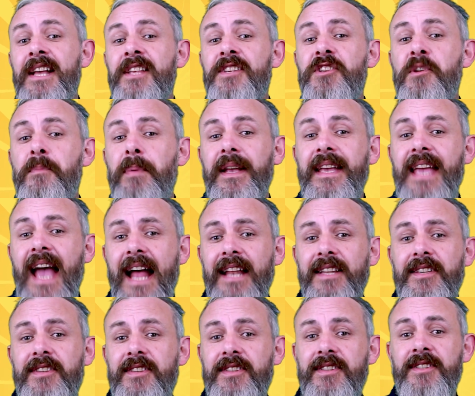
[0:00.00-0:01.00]
Super
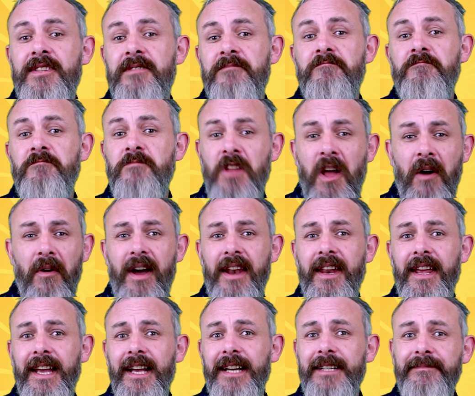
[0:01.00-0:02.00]
Cats, no
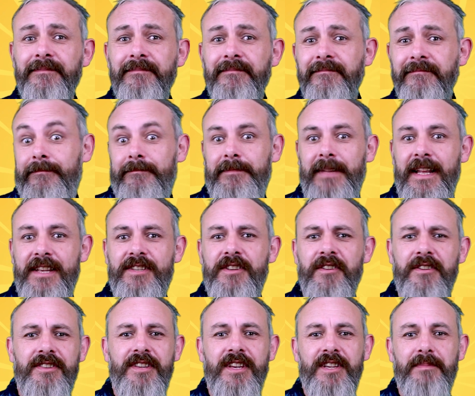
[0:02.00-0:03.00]
idea. Plays
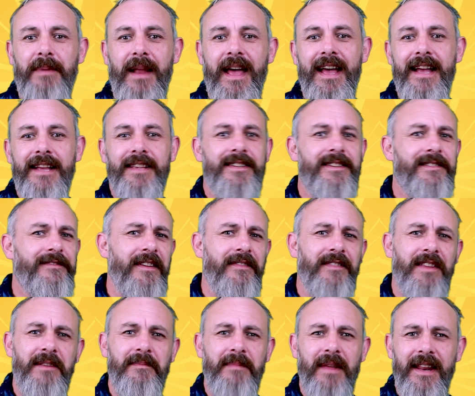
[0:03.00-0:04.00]
2 to 6 players,
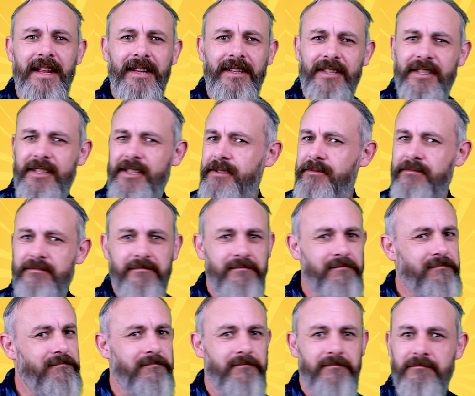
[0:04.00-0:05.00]
15 minutes.
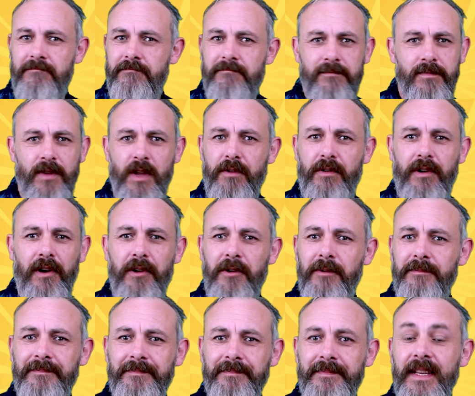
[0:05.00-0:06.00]
No clue.